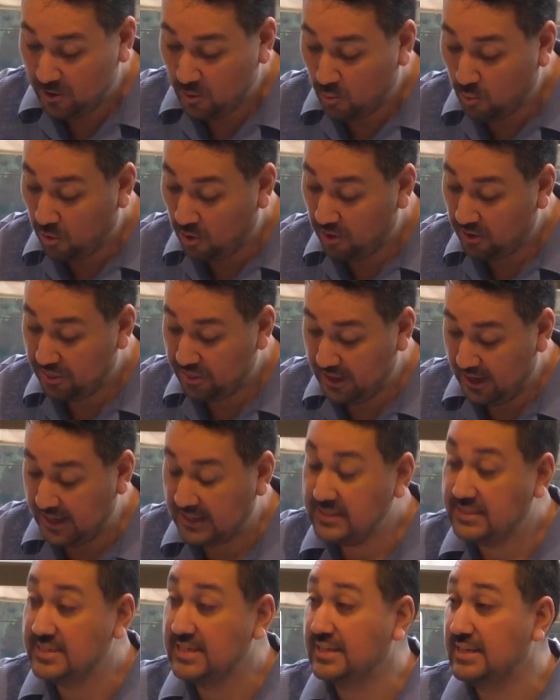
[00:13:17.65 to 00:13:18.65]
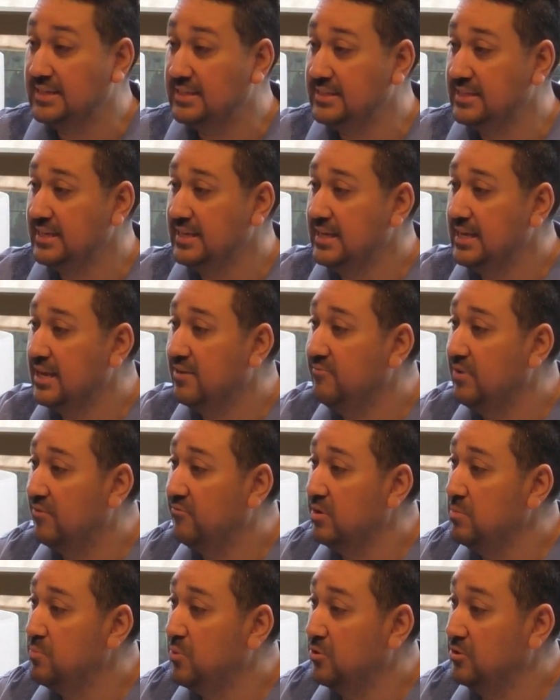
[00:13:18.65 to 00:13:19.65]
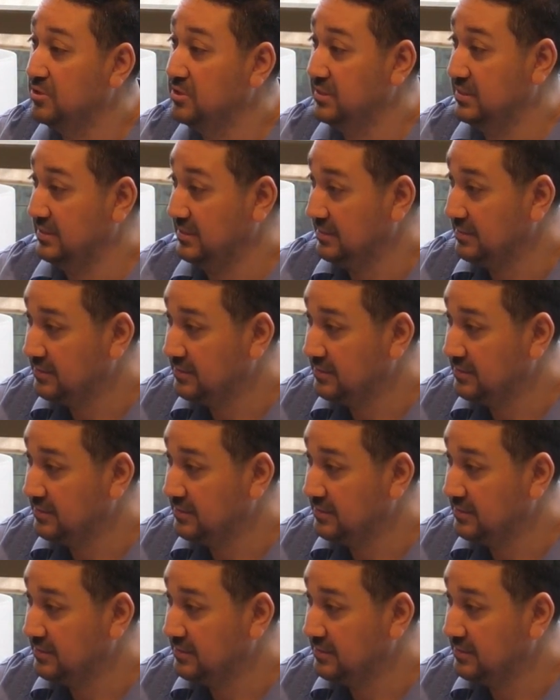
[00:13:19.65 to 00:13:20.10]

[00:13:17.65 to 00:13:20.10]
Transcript: worth and dignity of every person.